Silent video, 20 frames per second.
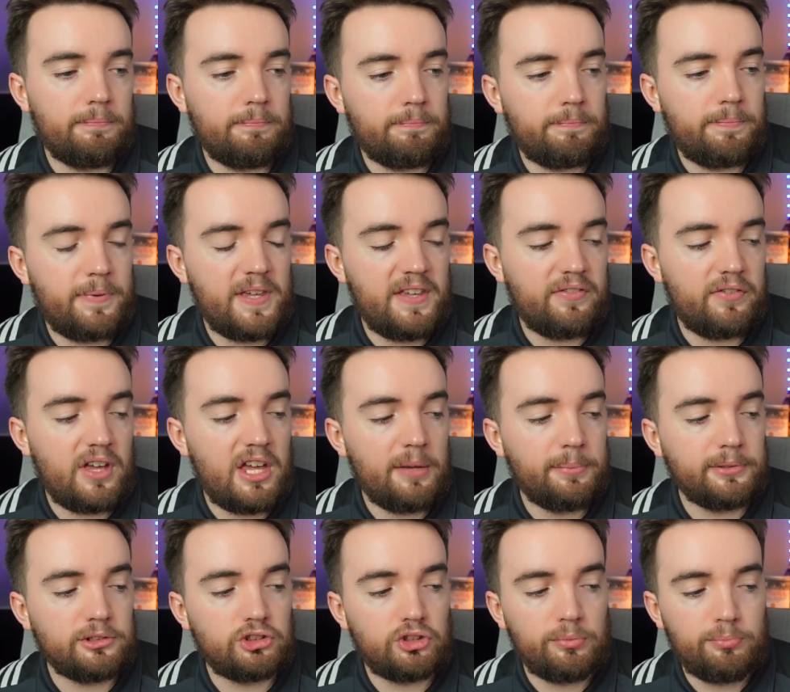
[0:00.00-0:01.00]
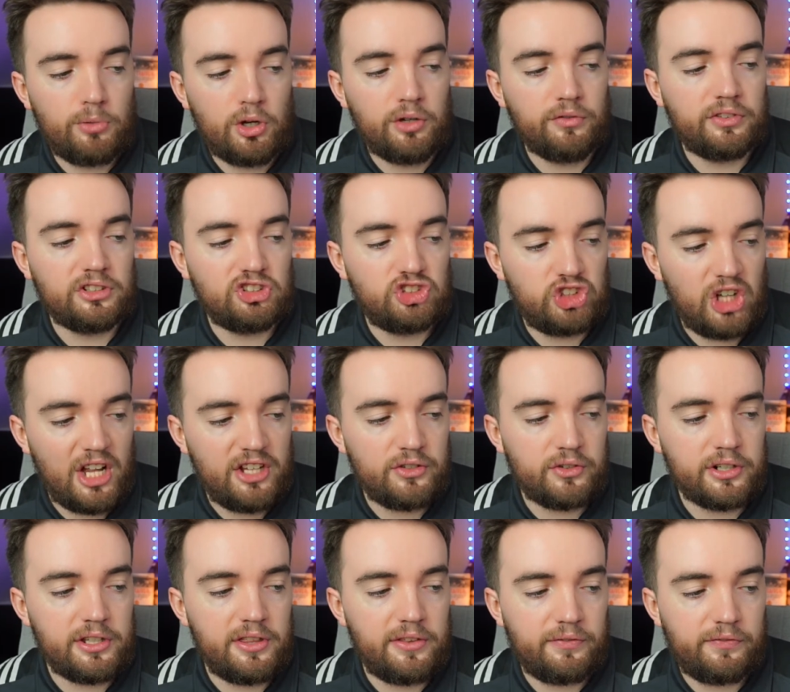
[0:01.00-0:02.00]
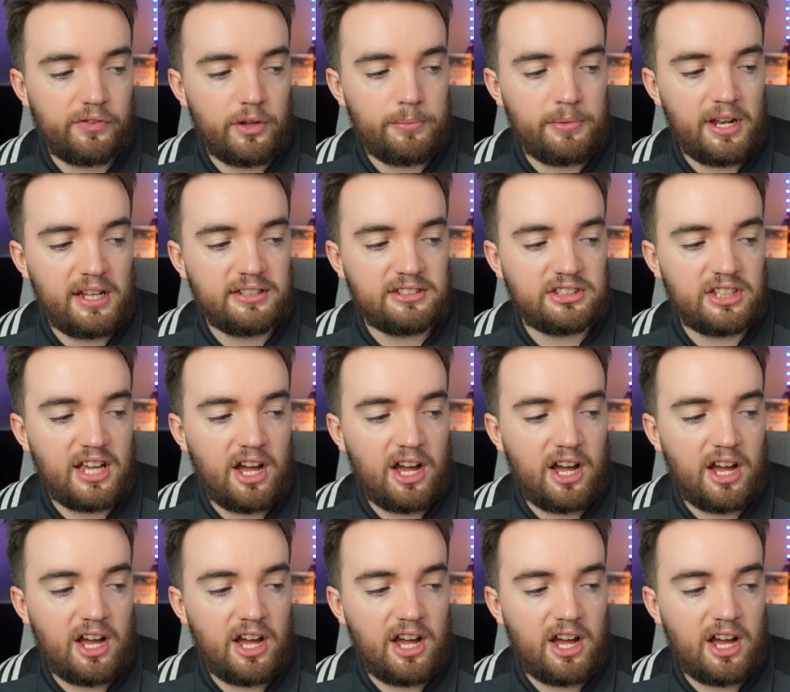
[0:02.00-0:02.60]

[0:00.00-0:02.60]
be able to move in January. The Fluminense